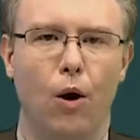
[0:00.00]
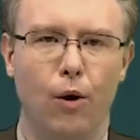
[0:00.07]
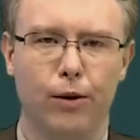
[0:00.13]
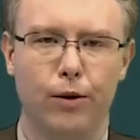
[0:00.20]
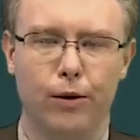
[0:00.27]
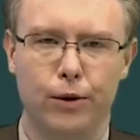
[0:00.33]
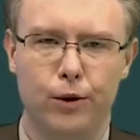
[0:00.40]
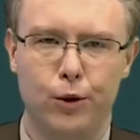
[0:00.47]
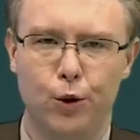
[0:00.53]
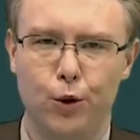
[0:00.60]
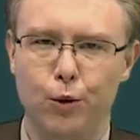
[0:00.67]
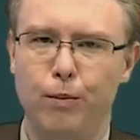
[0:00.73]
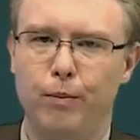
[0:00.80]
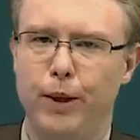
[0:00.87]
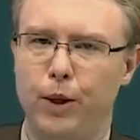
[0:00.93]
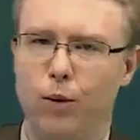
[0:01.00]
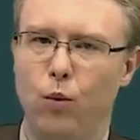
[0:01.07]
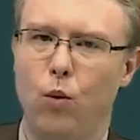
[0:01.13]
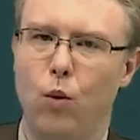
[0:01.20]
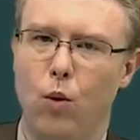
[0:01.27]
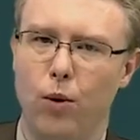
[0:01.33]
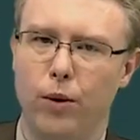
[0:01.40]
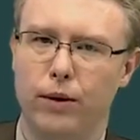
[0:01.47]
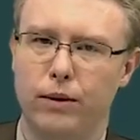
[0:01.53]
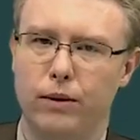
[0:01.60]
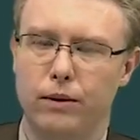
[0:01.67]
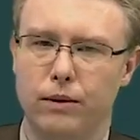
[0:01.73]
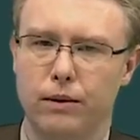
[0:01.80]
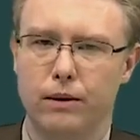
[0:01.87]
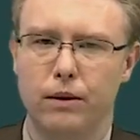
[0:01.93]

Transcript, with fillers: although do be warned,